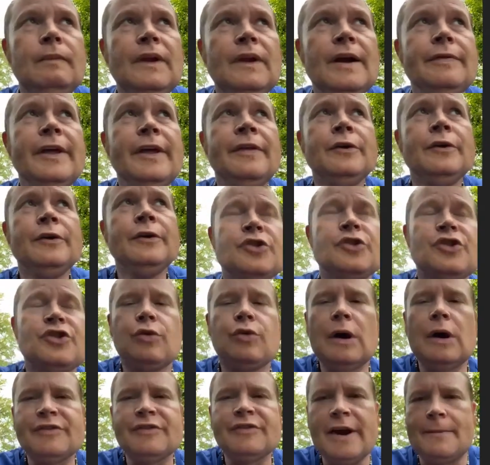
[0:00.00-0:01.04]
Then there's
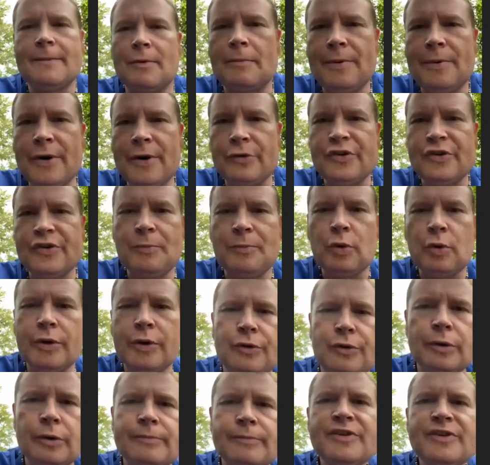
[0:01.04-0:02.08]
12-step or peer support
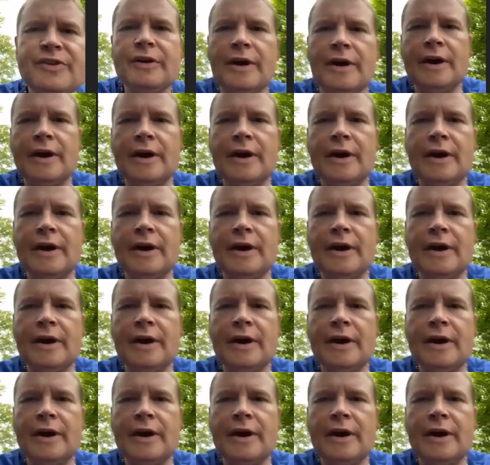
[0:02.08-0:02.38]
groups.